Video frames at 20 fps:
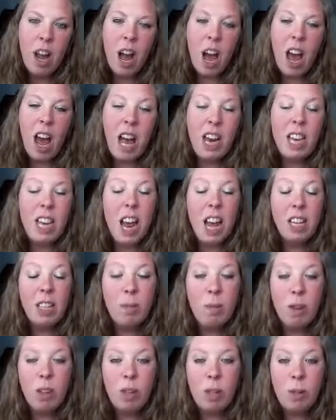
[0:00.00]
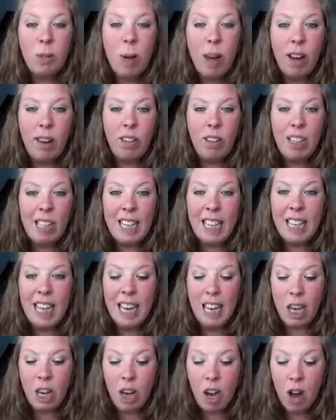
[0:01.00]
Next month as well, just to
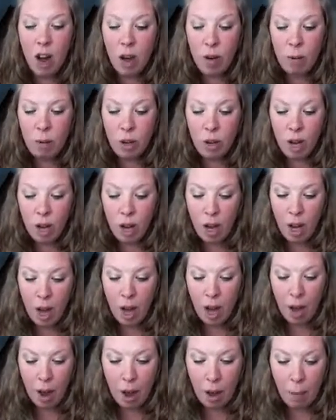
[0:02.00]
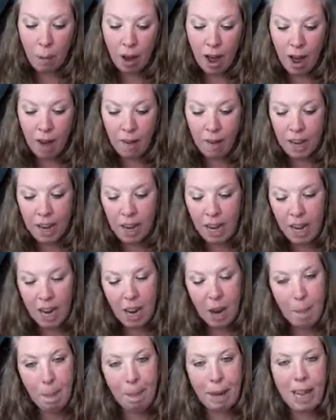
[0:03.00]
let you know, we're having
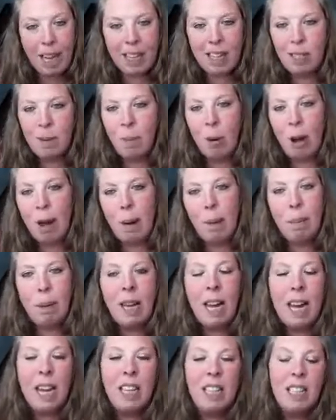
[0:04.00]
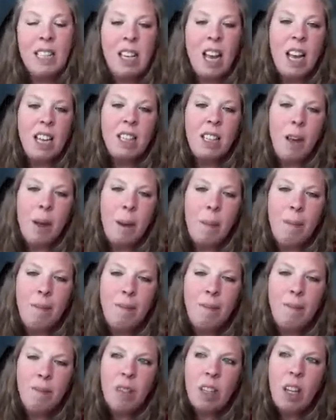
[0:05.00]
plans put in place, because
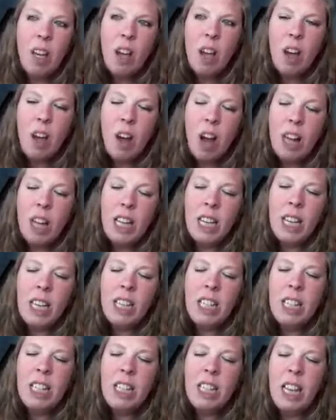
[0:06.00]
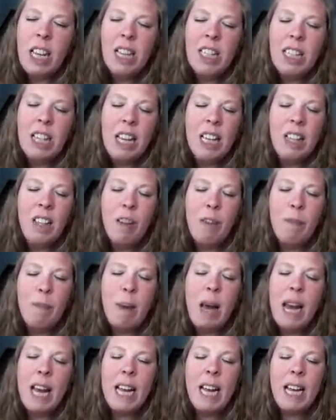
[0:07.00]
I think it's the 16th of
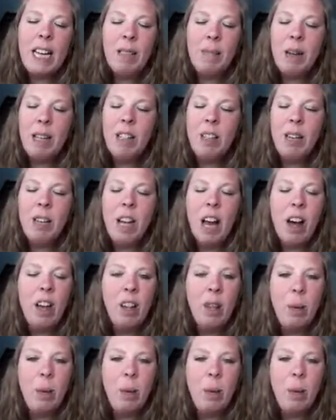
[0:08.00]
May is Mental Health